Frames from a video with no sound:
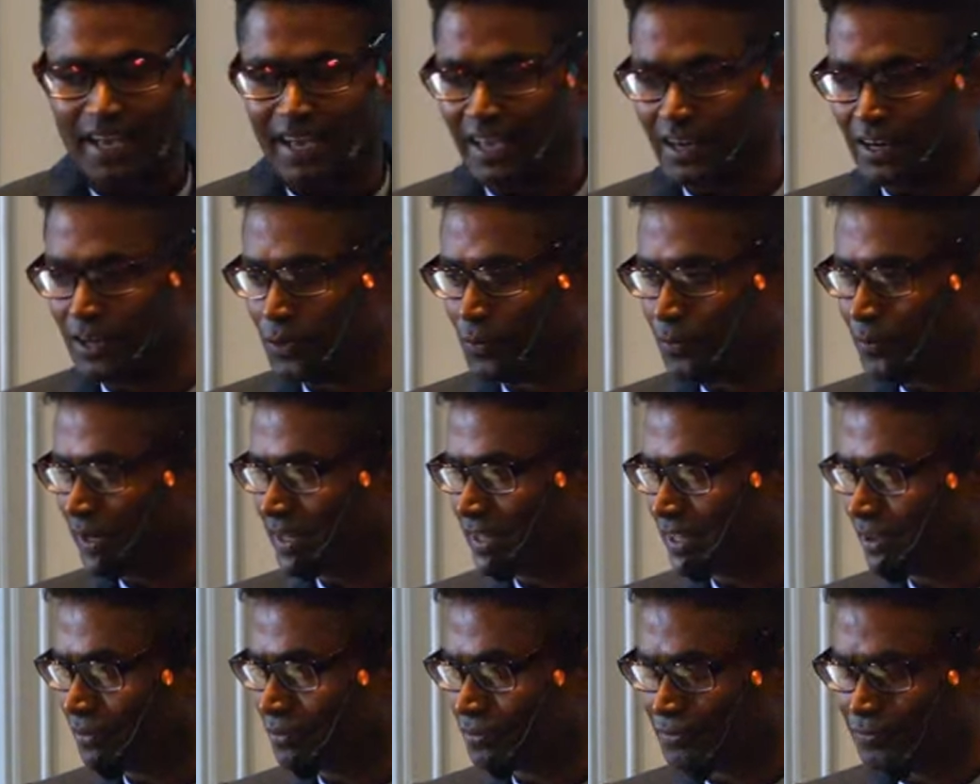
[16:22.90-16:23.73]
And when
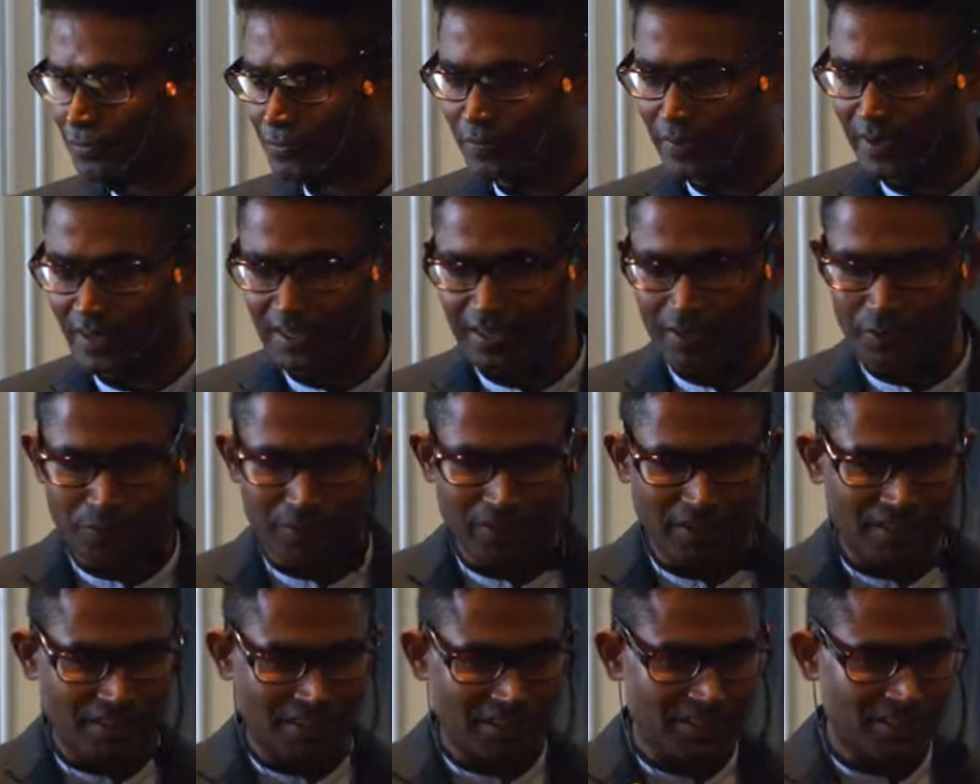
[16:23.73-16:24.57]

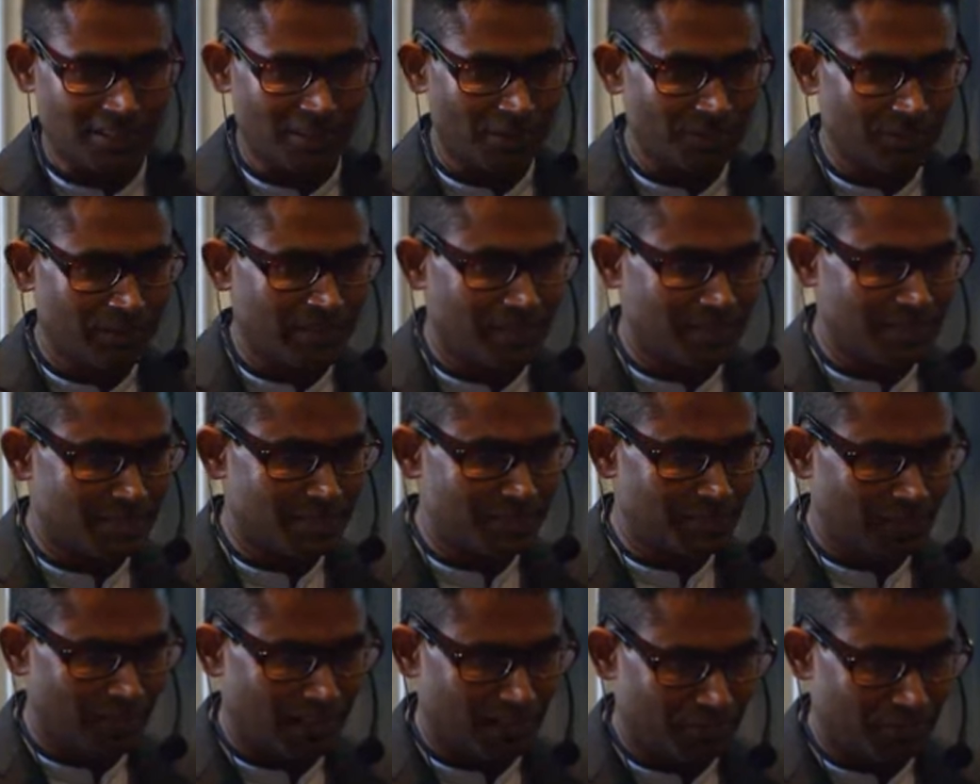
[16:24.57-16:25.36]
this company's money